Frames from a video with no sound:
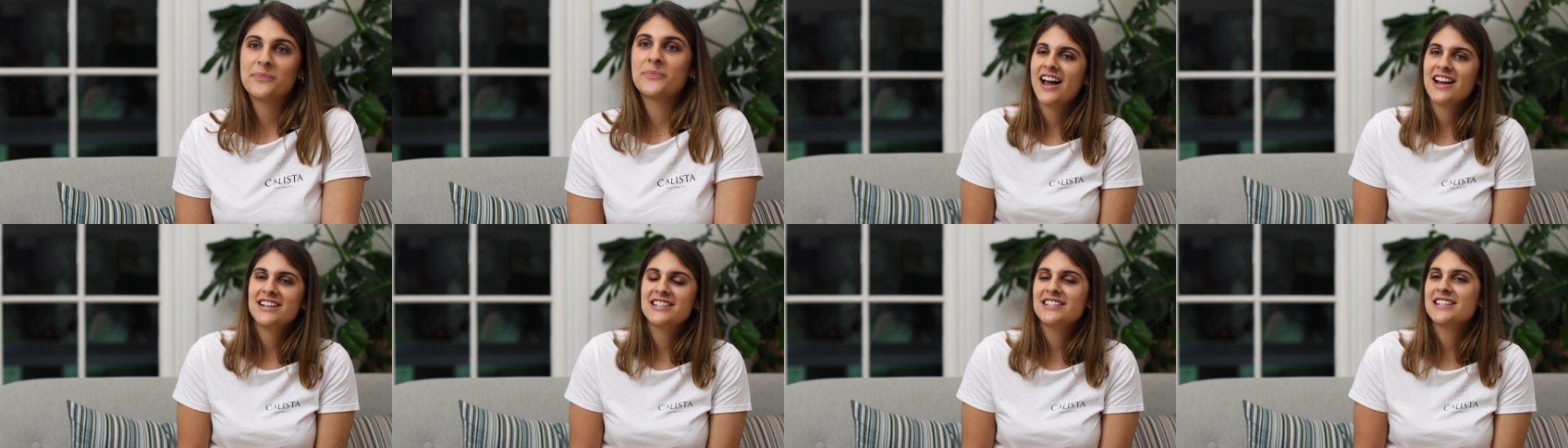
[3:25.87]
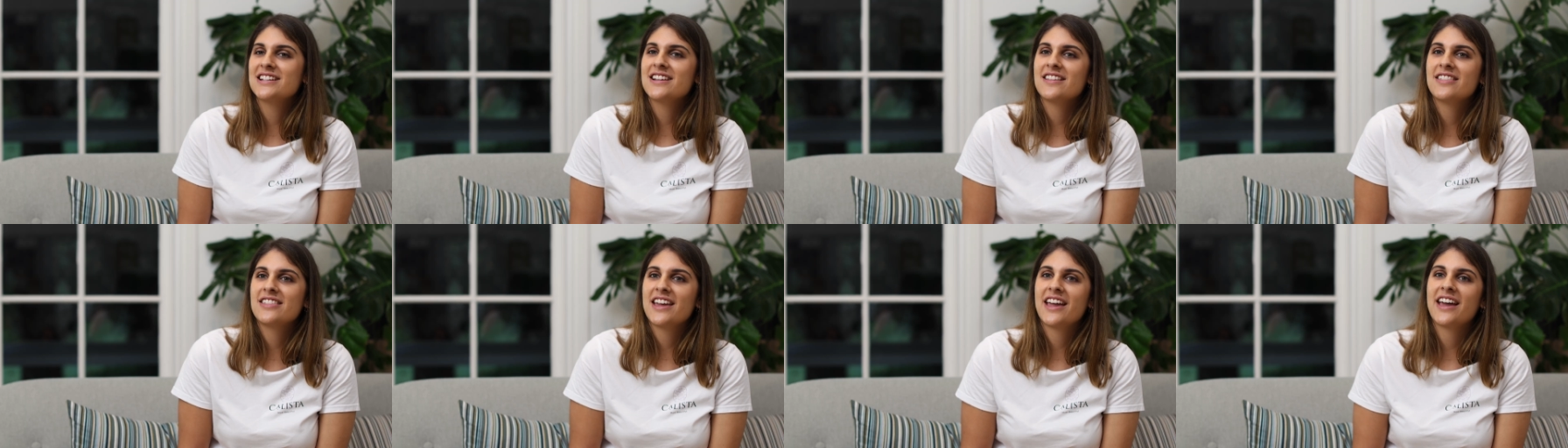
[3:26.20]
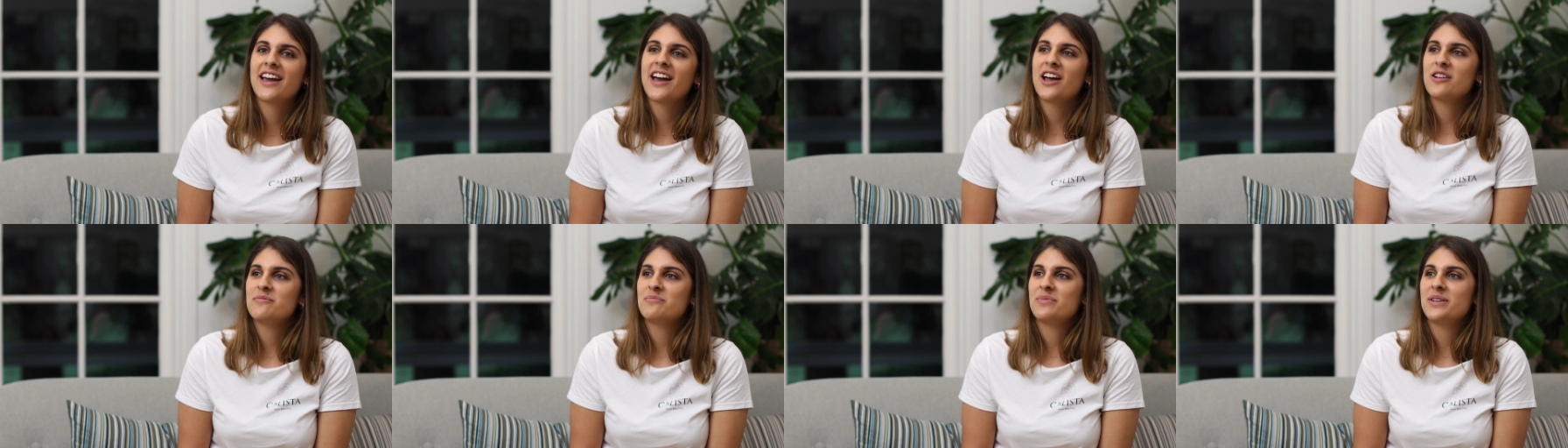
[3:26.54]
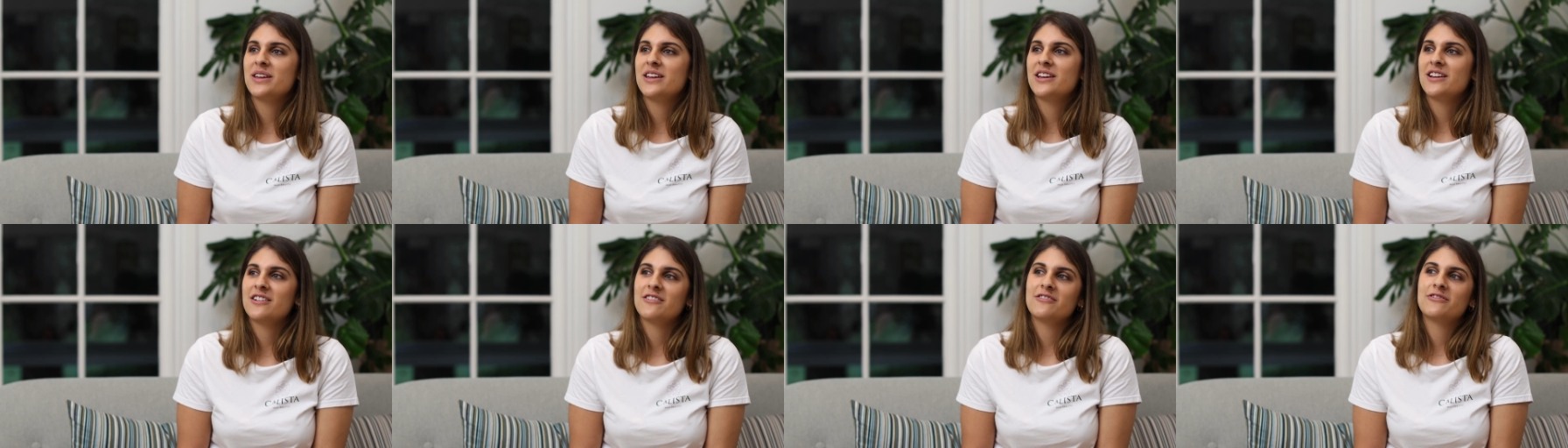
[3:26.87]
I didn't think I'd
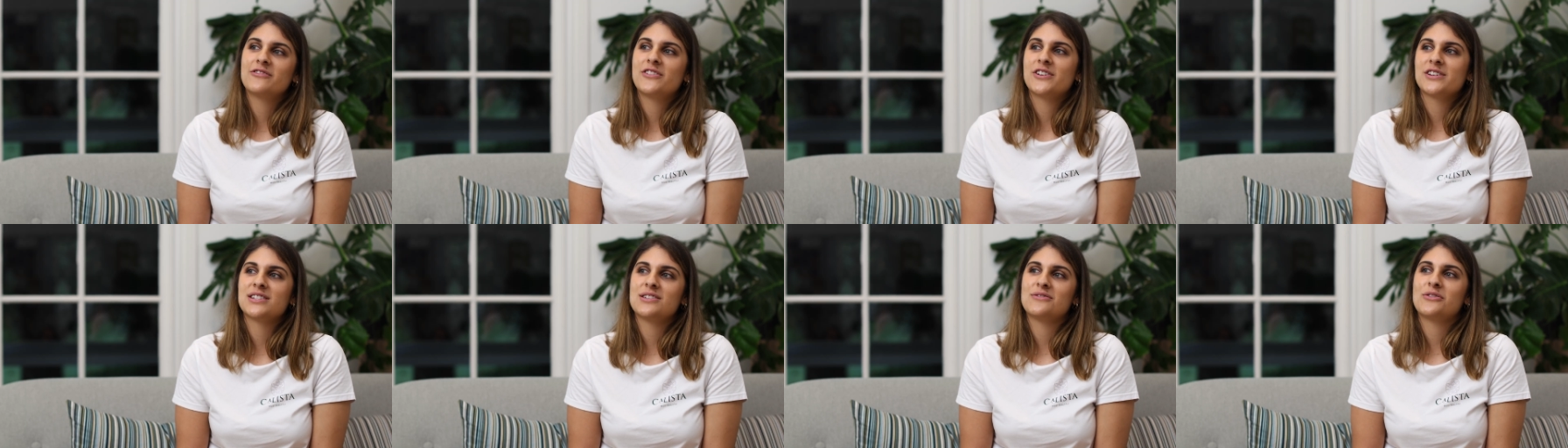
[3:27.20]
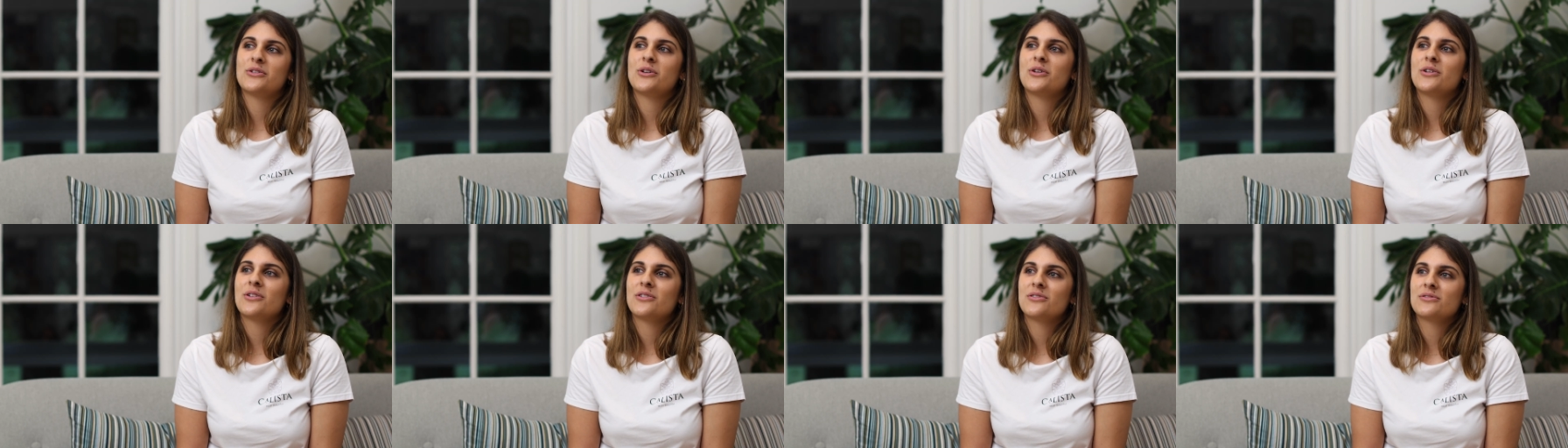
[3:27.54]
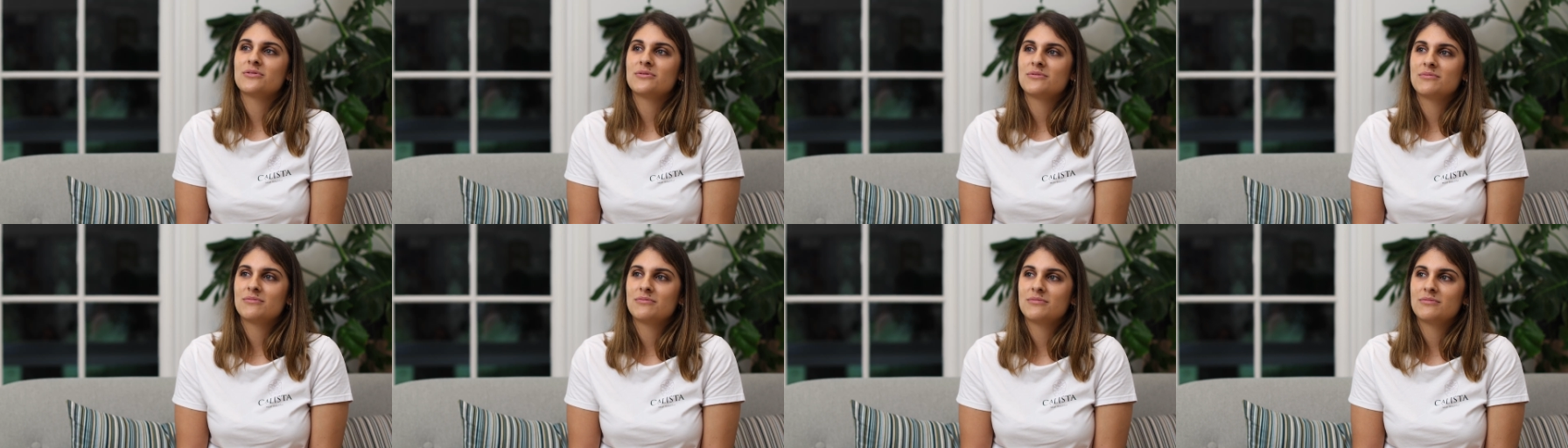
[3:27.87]
be, first of all,